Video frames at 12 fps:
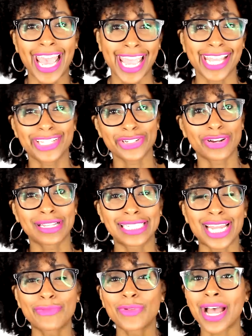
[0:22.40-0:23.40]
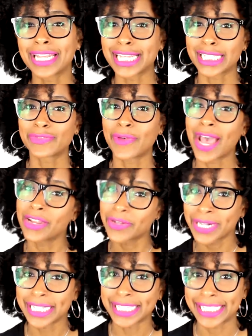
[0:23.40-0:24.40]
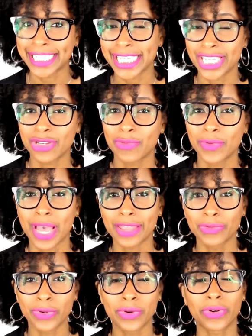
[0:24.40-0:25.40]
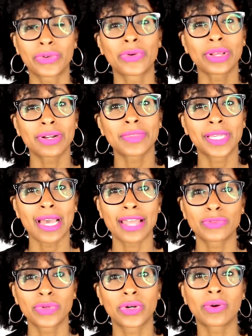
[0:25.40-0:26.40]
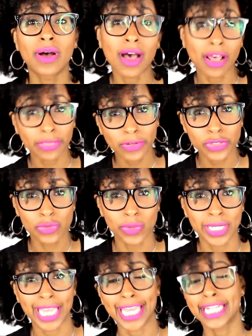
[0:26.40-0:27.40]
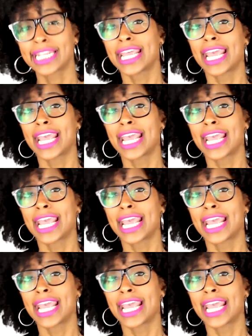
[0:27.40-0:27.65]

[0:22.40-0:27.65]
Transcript: Hey, it's your girl, Steph Rodness, founder and CEO of Godlywood Girl, creator of the Godlywood Girl Author Toolkit,